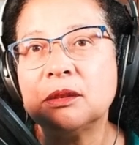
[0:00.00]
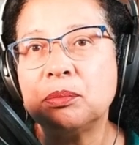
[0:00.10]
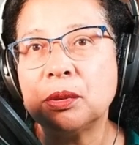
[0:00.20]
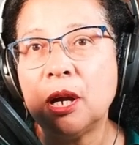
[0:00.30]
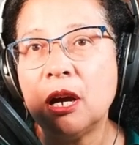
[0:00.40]

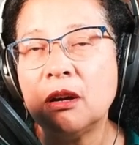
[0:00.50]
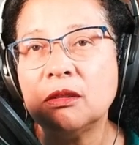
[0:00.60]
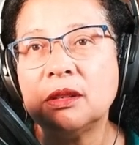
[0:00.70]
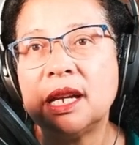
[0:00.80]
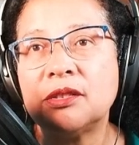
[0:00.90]

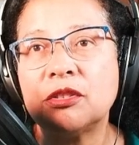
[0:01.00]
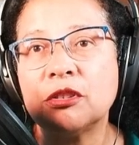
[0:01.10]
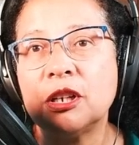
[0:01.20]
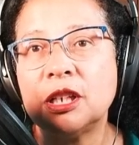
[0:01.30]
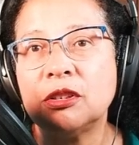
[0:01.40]
Pro, it's
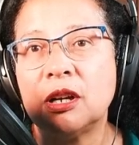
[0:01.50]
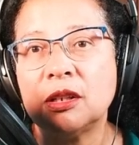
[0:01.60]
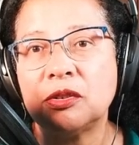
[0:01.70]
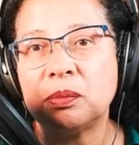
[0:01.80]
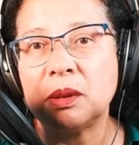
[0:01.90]

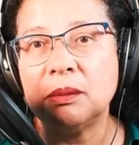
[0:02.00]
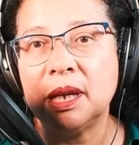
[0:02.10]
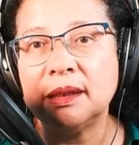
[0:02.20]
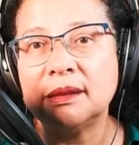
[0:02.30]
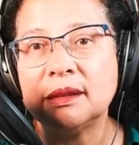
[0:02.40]
$30 per
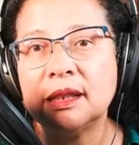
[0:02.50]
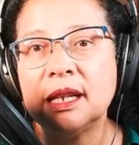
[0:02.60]
month.